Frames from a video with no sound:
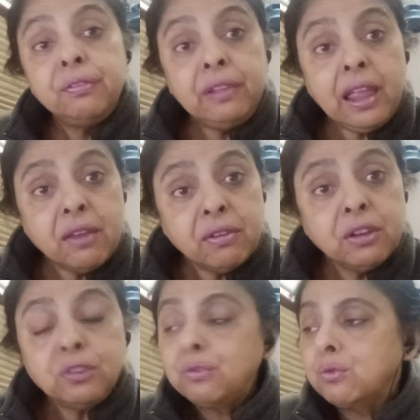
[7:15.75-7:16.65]

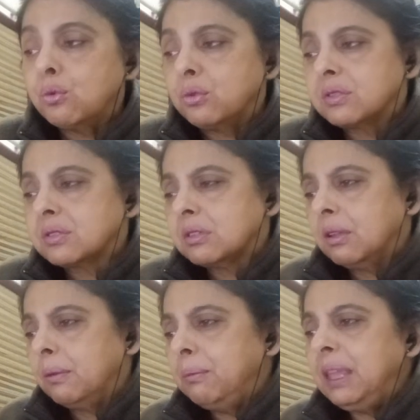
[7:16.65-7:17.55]
Flavored foods
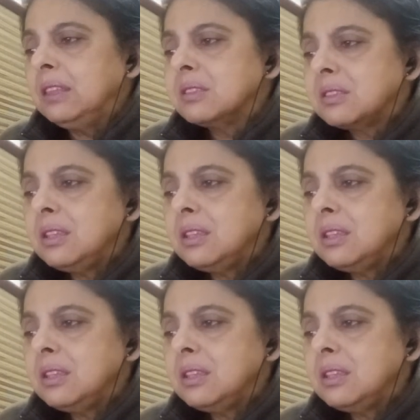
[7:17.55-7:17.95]
means